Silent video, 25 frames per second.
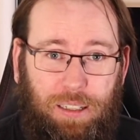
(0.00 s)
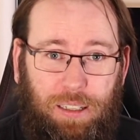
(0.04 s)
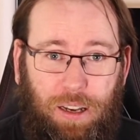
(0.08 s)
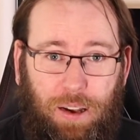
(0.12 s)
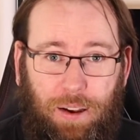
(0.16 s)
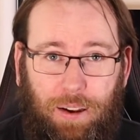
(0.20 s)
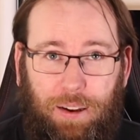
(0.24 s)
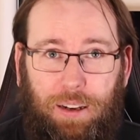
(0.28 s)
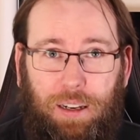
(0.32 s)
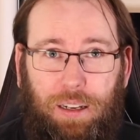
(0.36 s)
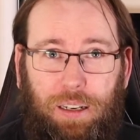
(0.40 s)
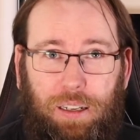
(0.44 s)

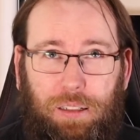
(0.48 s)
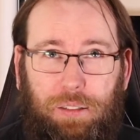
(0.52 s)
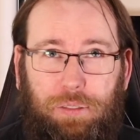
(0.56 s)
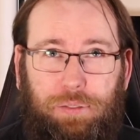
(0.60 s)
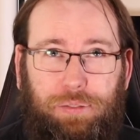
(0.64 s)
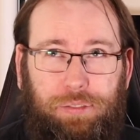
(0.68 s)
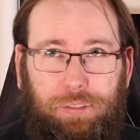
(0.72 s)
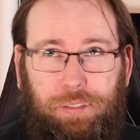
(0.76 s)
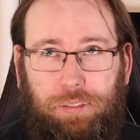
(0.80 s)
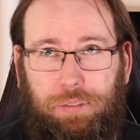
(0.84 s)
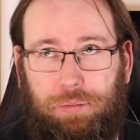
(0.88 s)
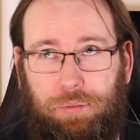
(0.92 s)

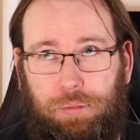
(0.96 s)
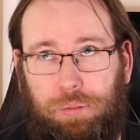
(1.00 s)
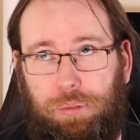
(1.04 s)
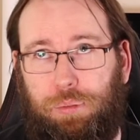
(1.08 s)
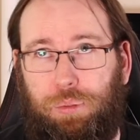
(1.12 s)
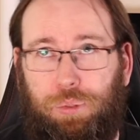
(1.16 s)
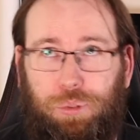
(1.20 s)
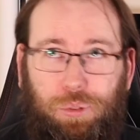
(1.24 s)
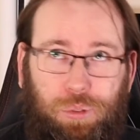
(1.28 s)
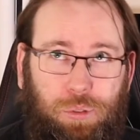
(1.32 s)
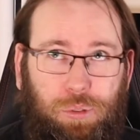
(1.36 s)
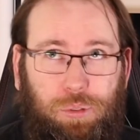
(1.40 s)
of
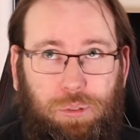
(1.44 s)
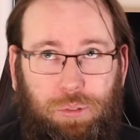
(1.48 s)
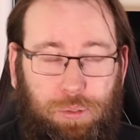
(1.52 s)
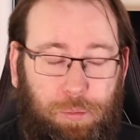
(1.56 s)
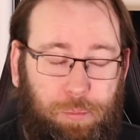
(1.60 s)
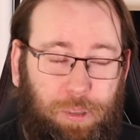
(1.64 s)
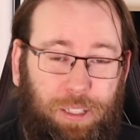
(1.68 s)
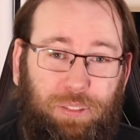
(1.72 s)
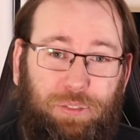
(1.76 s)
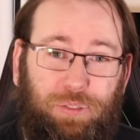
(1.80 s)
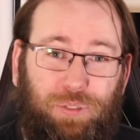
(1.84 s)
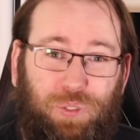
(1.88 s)

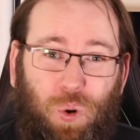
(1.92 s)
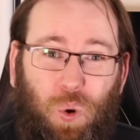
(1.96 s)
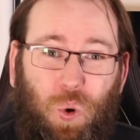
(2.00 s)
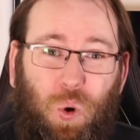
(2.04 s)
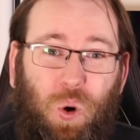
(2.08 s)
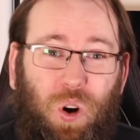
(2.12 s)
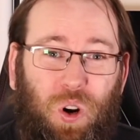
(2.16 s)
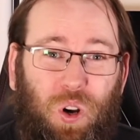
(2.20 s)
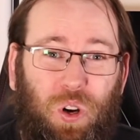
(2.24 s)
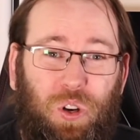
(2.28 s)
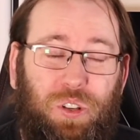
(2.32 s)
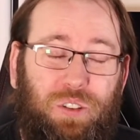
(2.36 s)
about
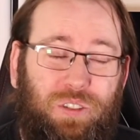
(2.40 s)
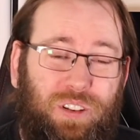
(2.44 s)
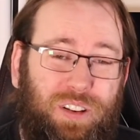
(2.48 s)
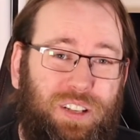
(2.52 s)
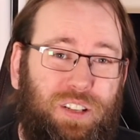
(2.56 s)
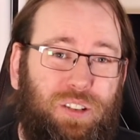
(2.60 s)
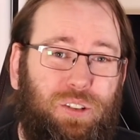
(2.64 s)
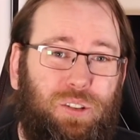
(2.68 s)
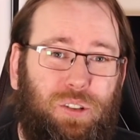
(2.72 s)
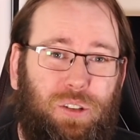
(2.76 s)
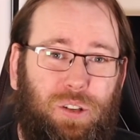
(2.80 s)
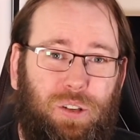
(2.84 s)
400
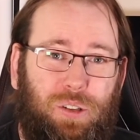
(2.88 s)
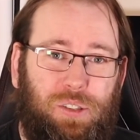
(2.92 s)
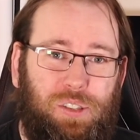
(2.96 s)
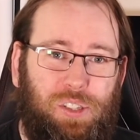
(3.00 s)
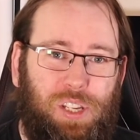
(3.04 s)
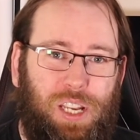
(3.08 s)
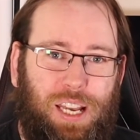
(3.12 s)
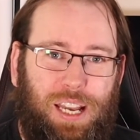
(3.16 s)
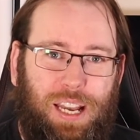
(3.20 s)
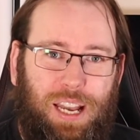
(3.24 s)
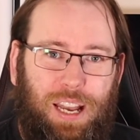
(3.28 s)
euros,